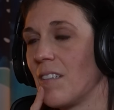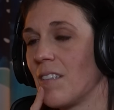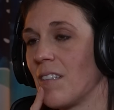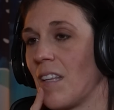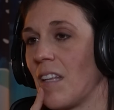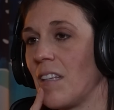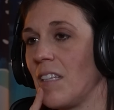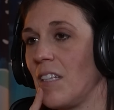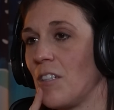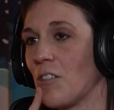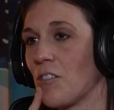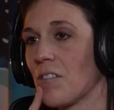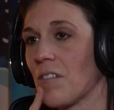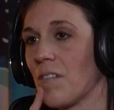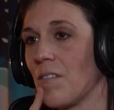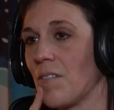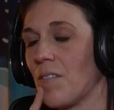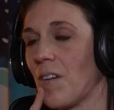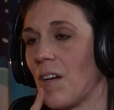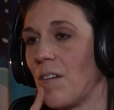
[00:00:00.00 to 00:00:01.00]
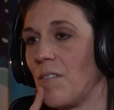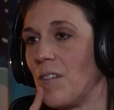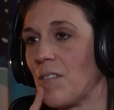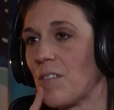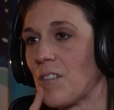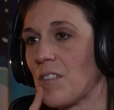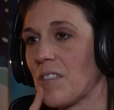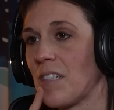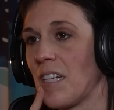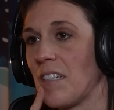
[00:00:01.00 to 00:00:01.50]
the leaders of
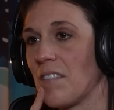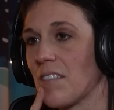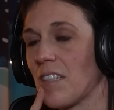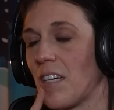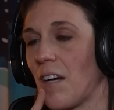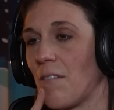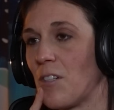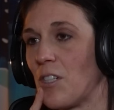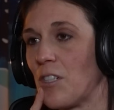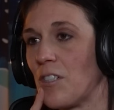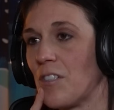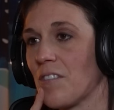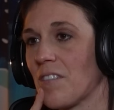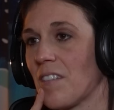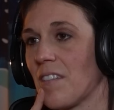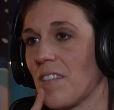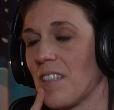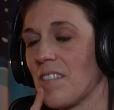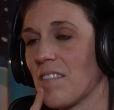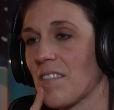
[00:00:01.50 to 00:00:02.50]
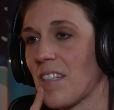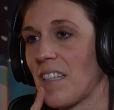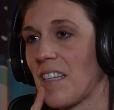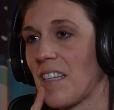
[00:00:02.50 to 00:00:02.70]
different states, the governors and things